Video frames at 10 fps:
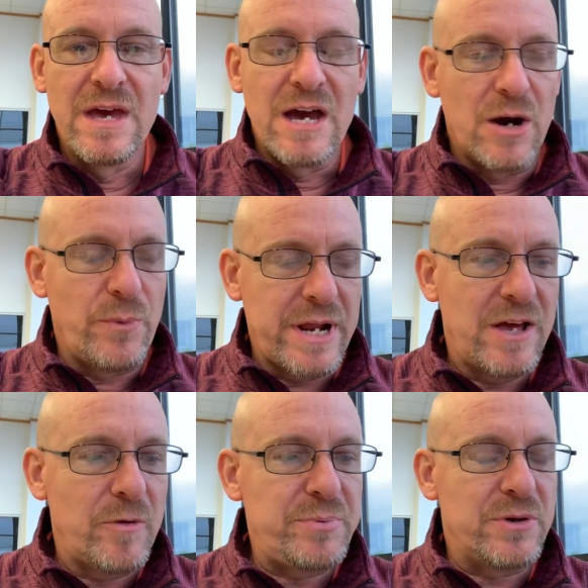I want to
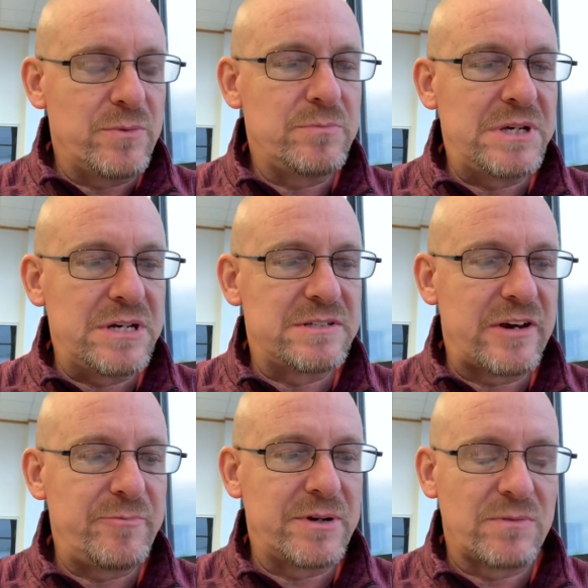help you because
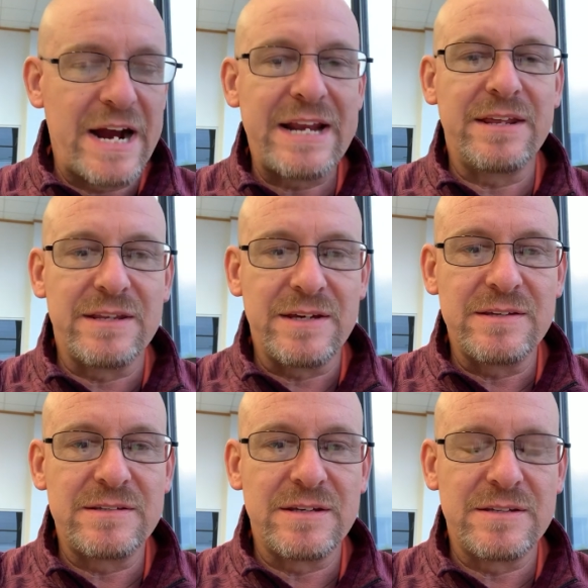I've been writing these
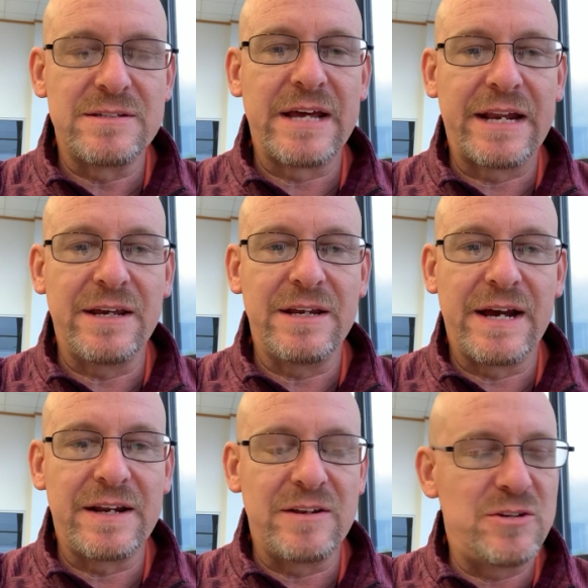since
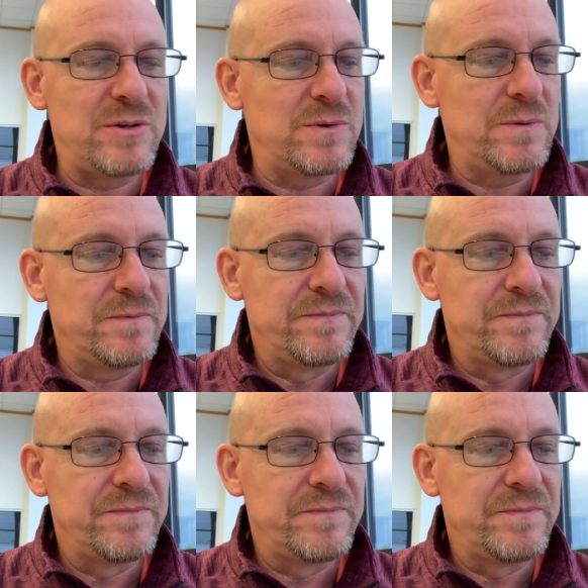1992.